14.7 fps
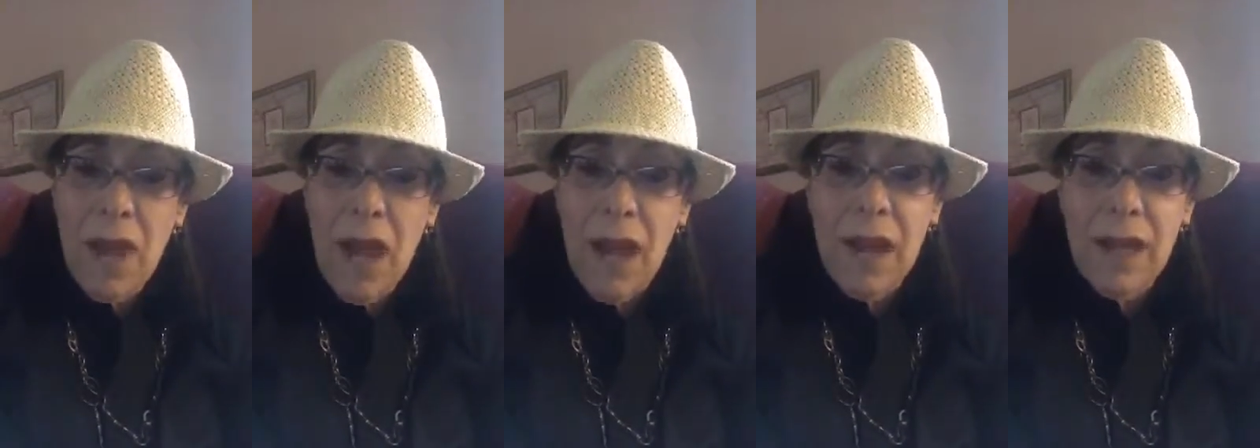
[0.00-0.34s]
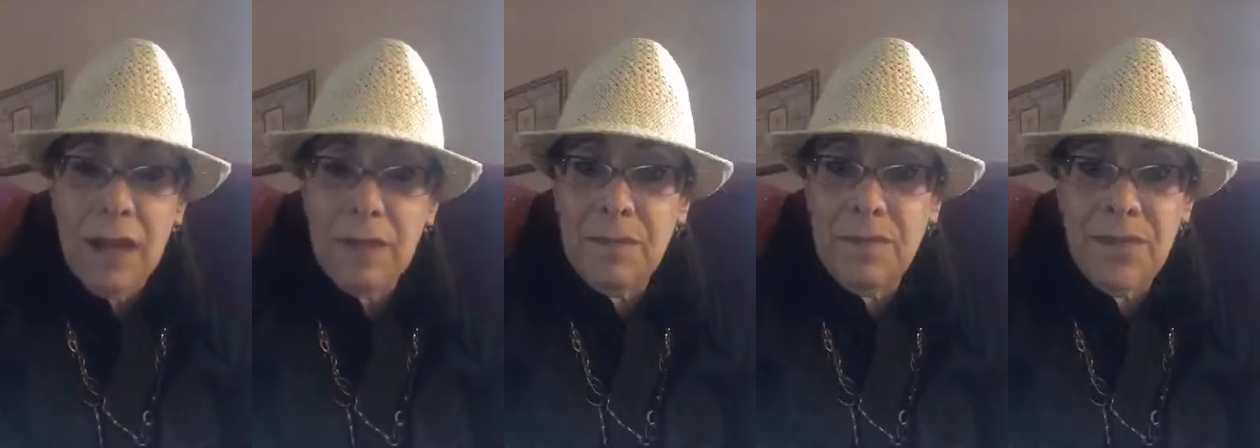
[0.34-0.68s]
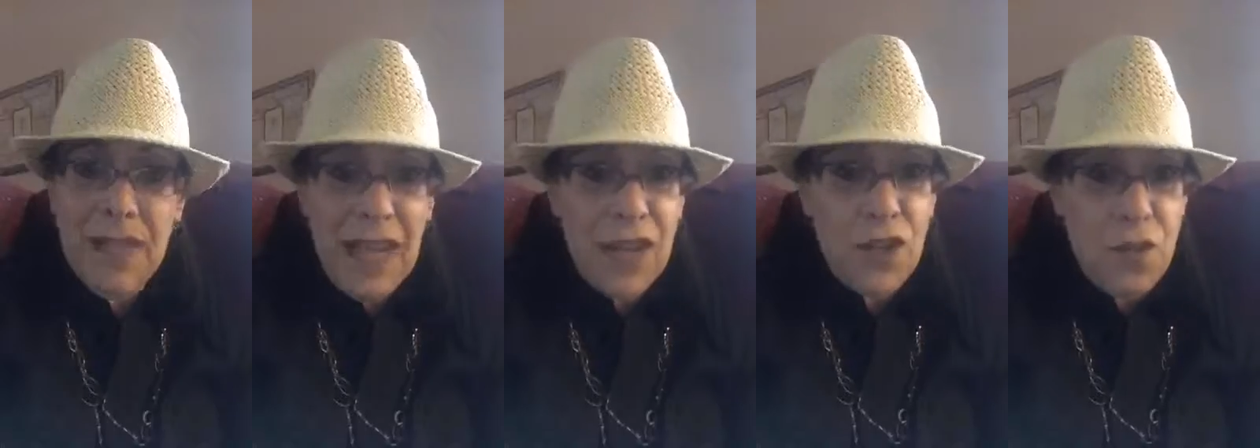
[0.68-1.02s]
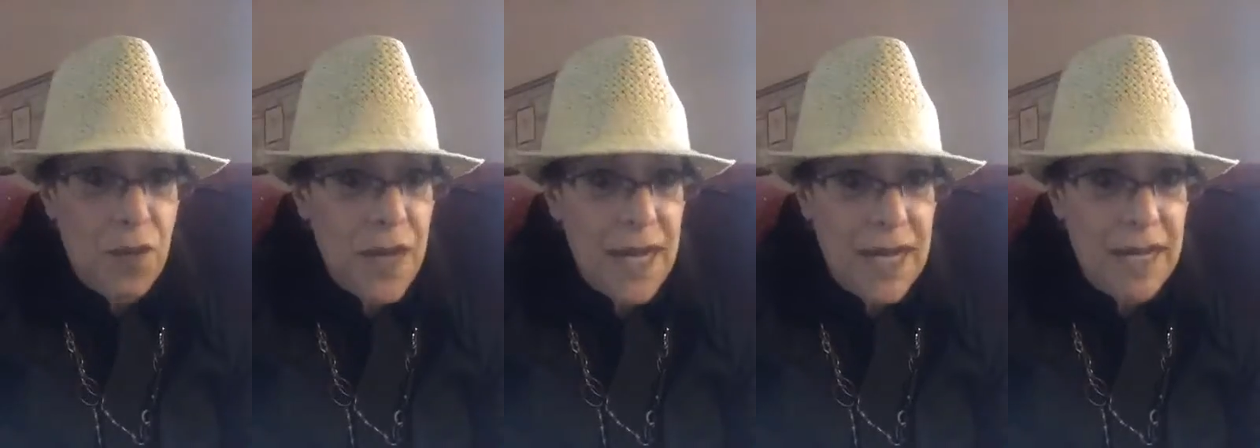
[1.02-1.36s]
Not a
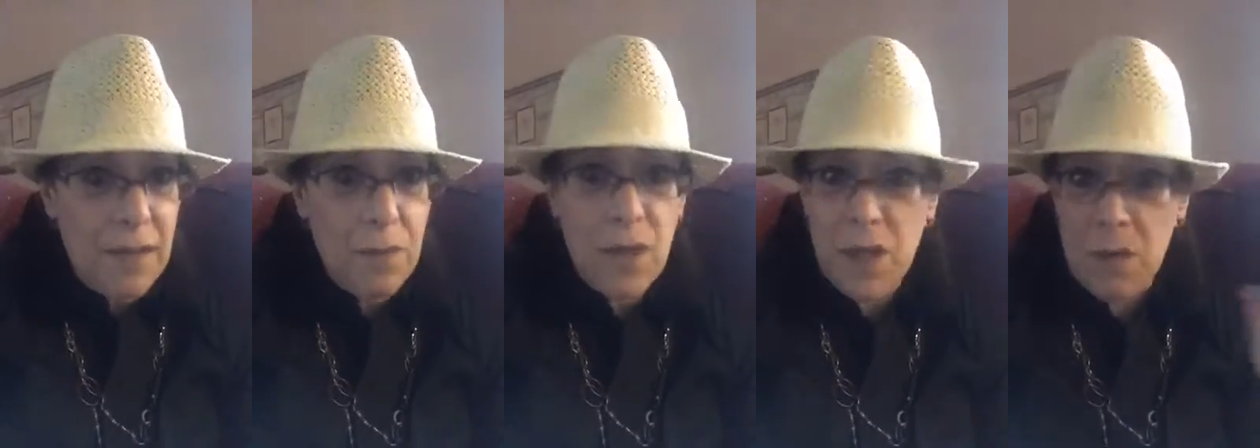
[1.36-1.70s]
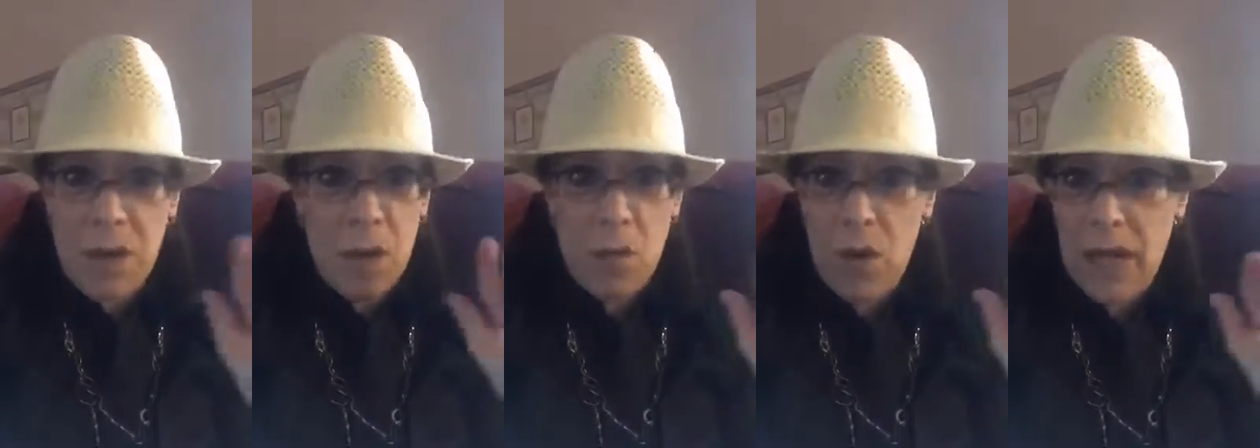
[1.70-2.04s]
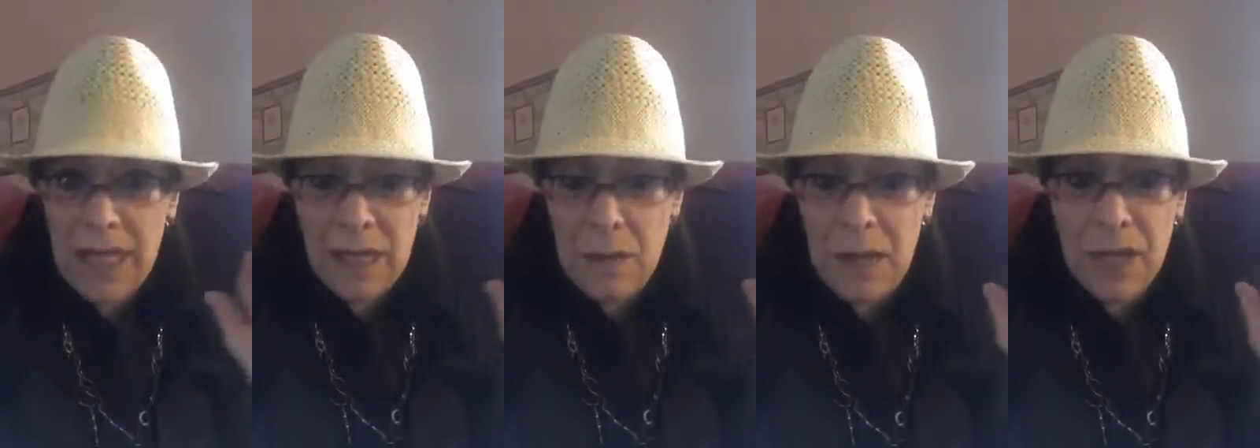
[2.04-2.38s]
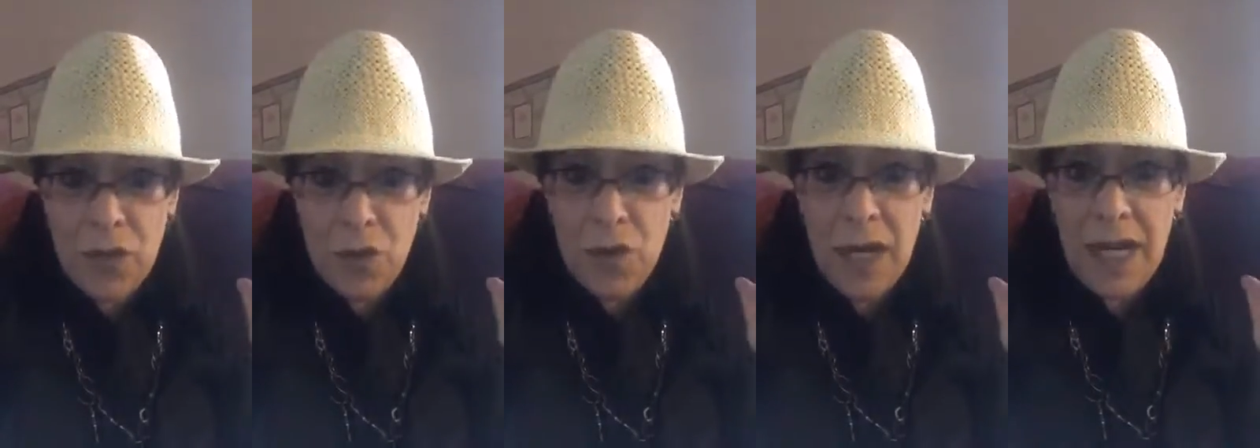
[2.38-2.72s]
treat, because we don't want it to be a
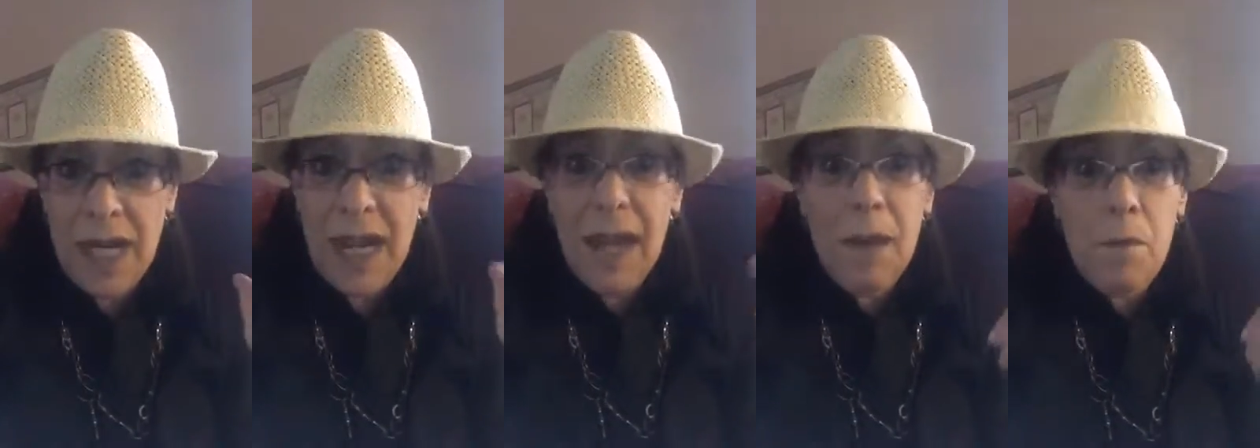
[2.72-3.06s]
treat,